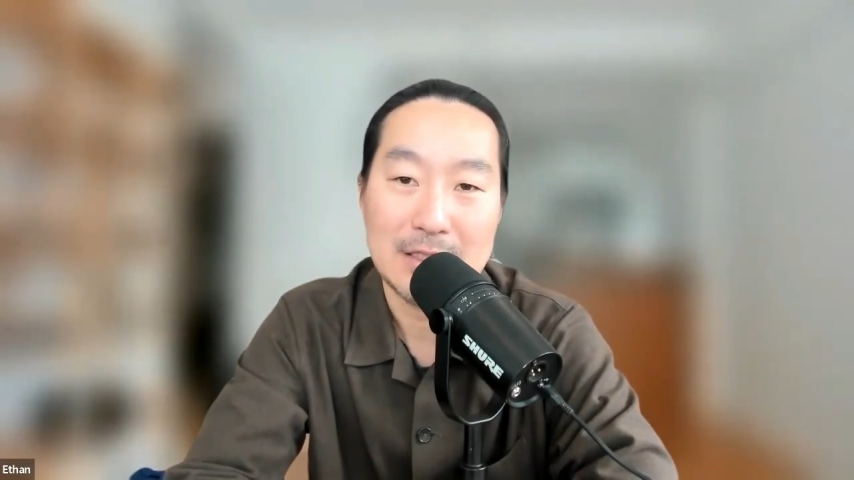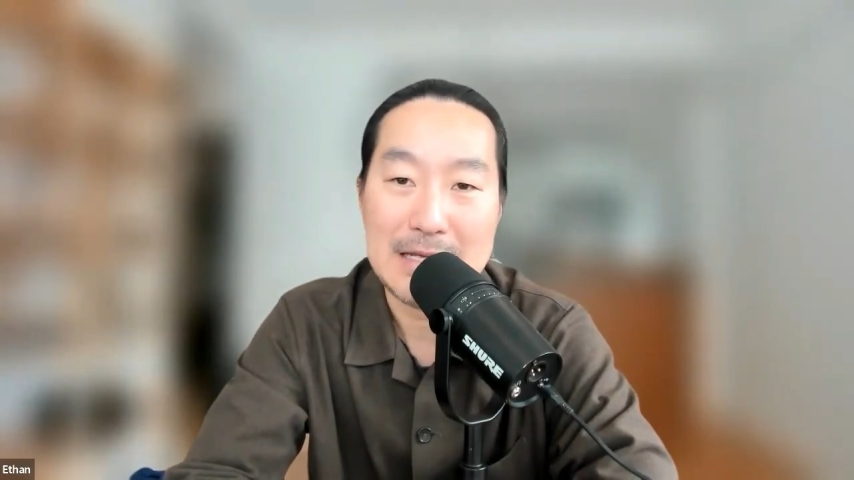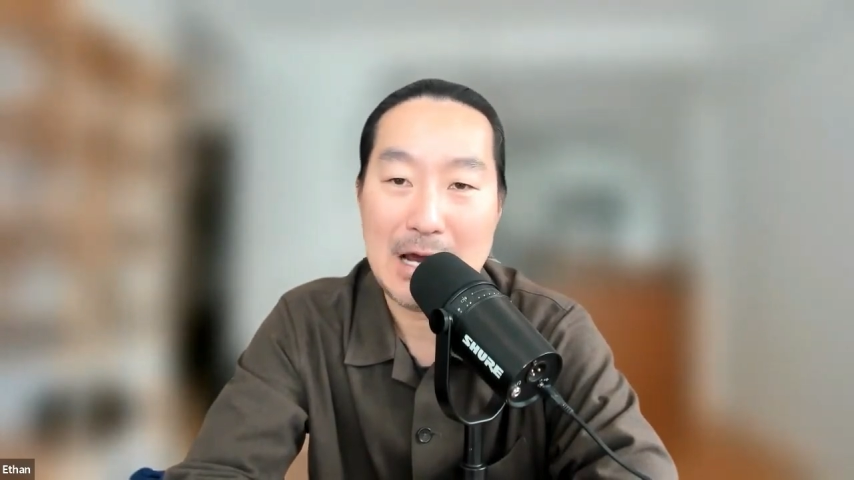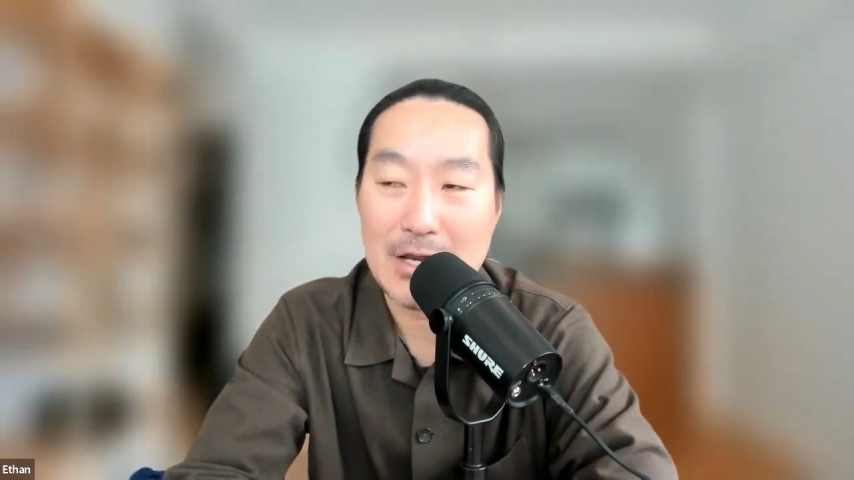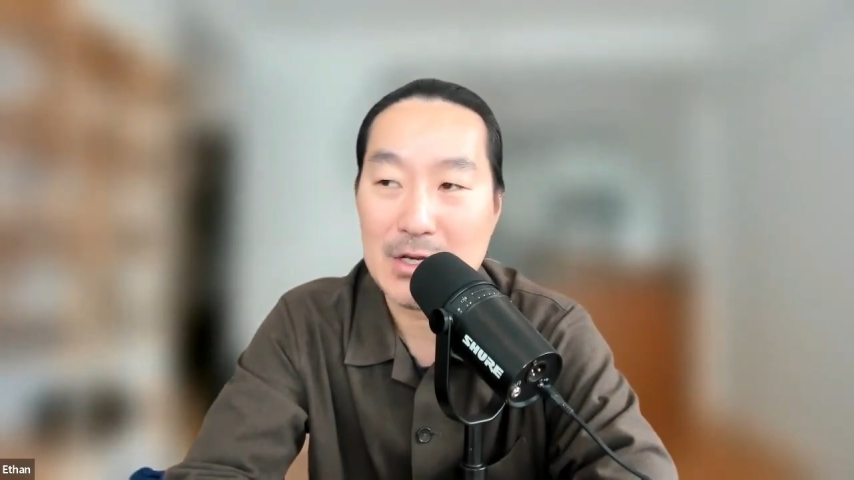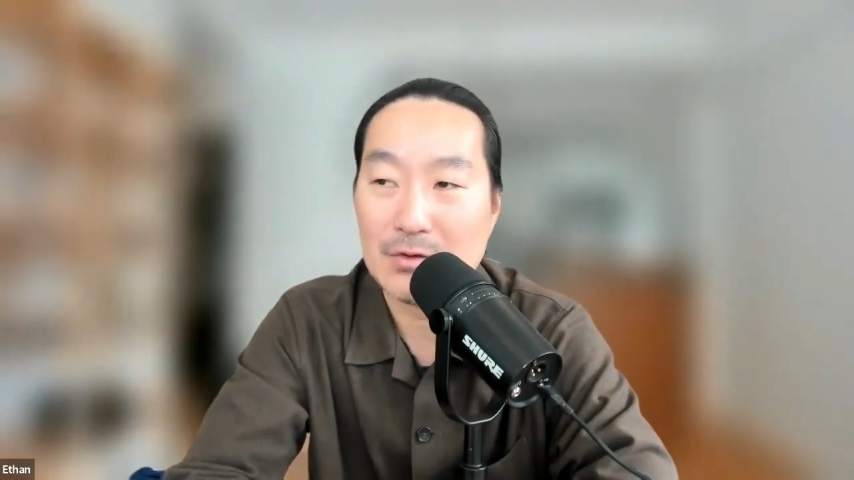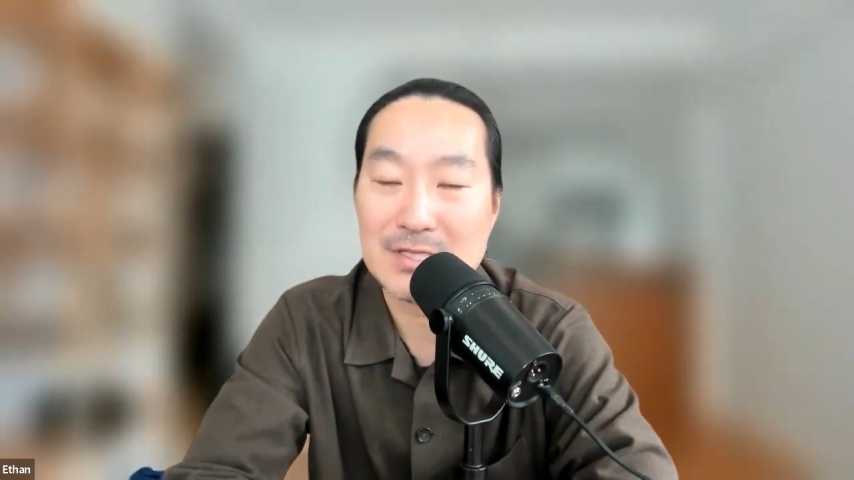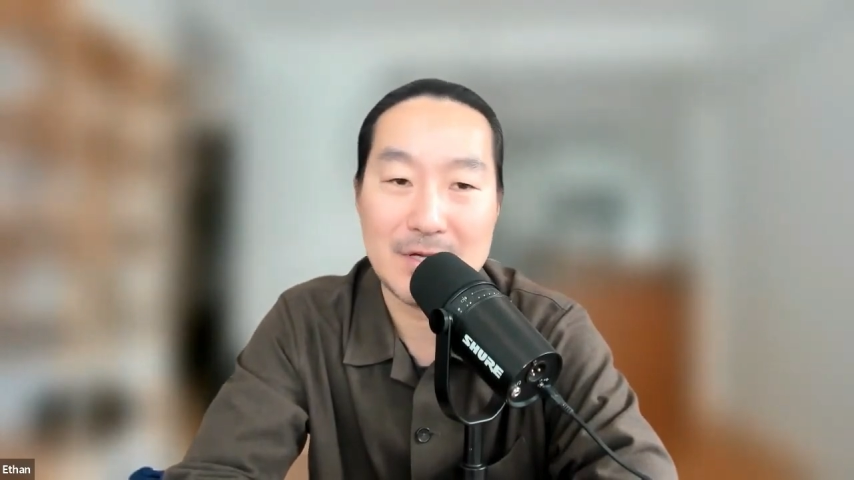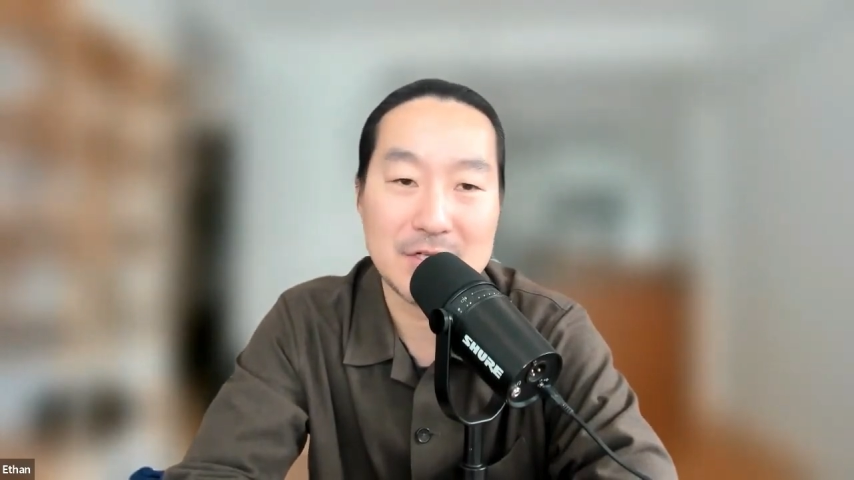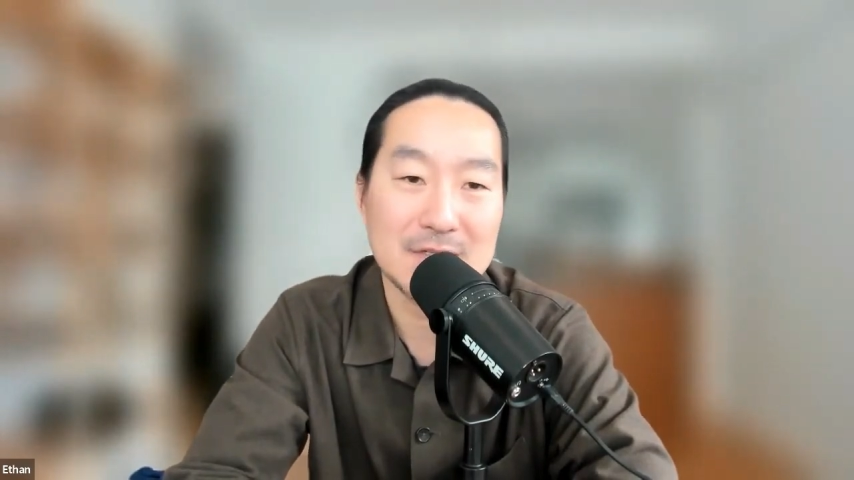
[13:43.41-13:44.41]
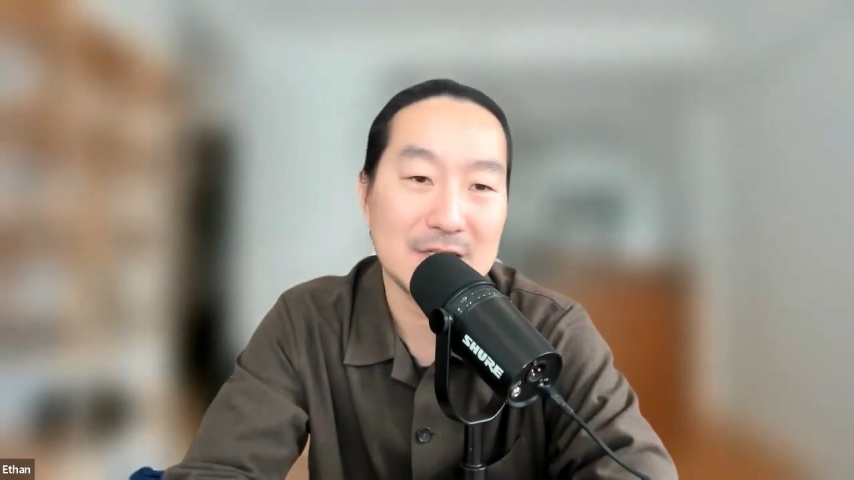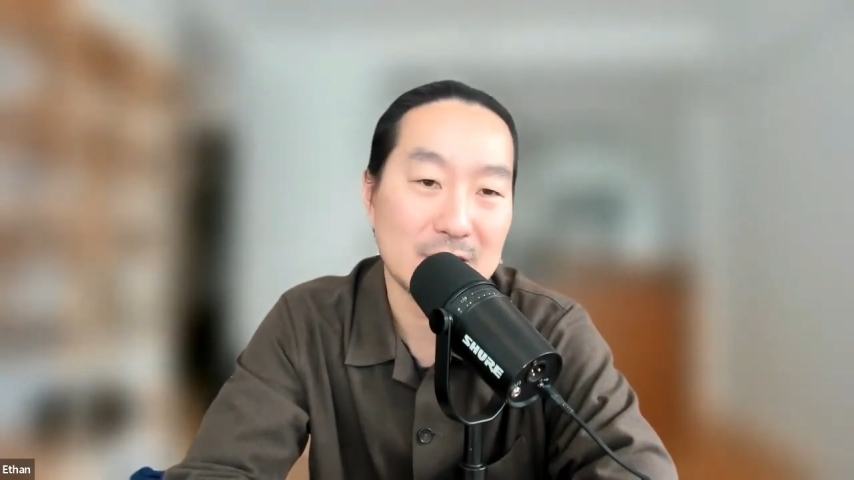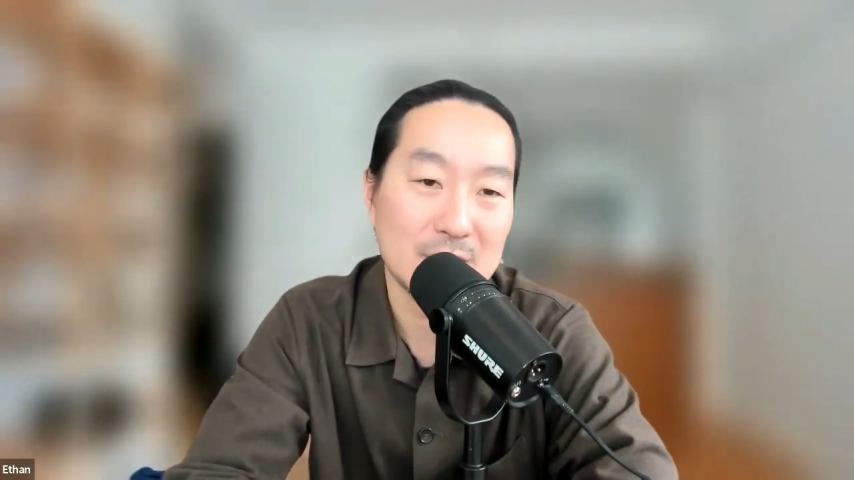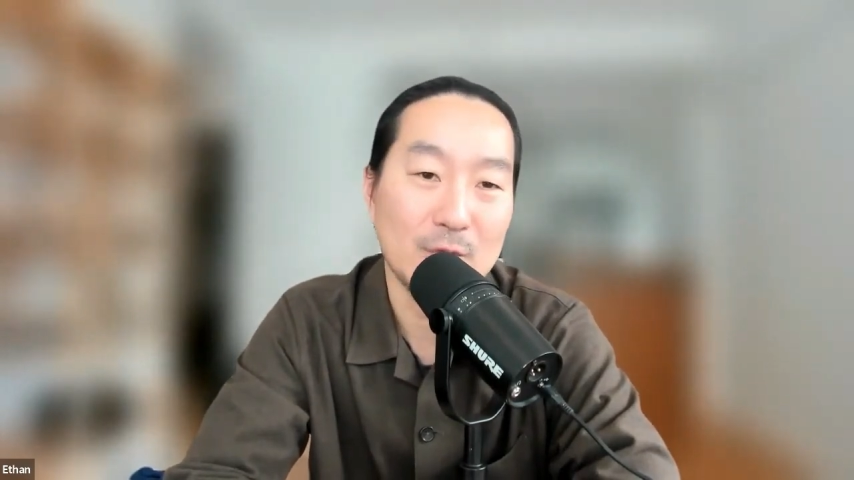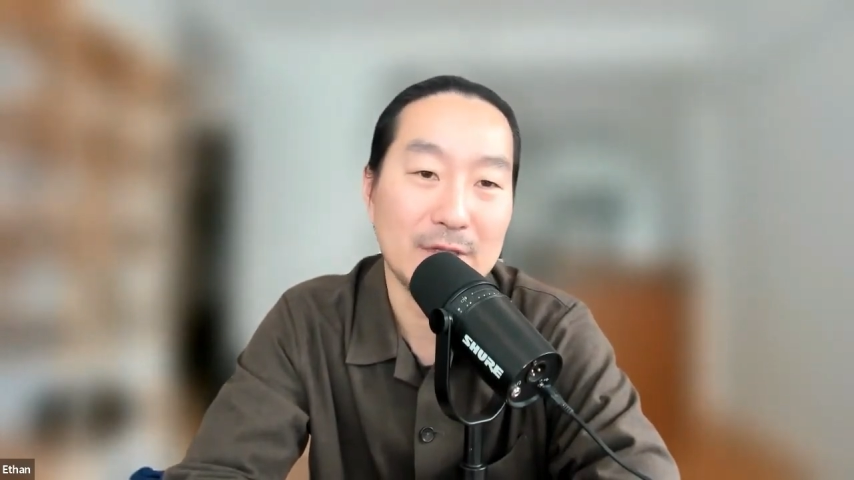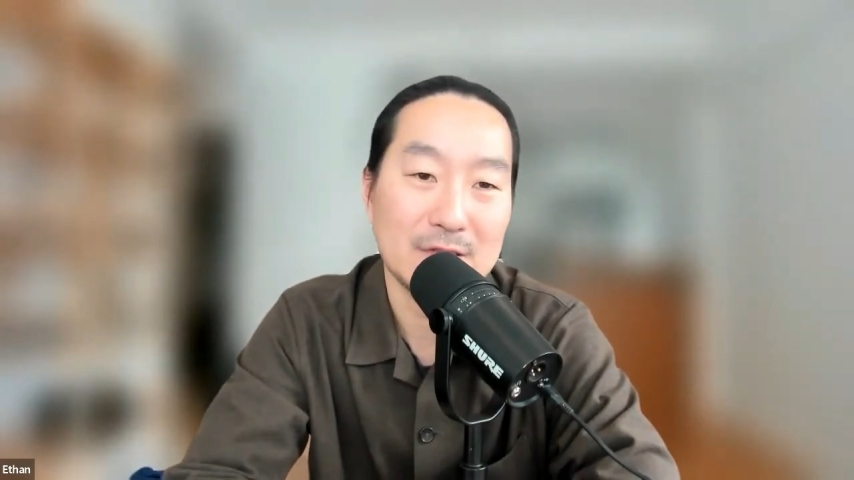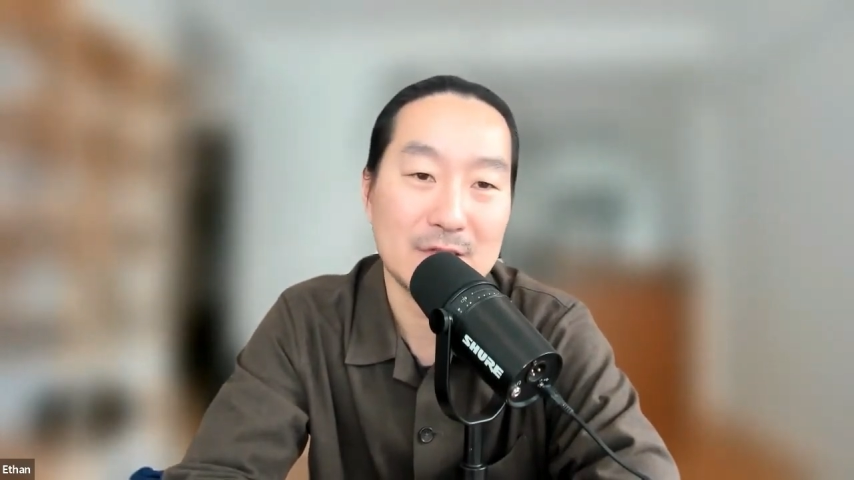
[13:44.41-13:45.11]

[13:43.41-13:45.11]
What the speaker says: Now, I know some agencies are also willing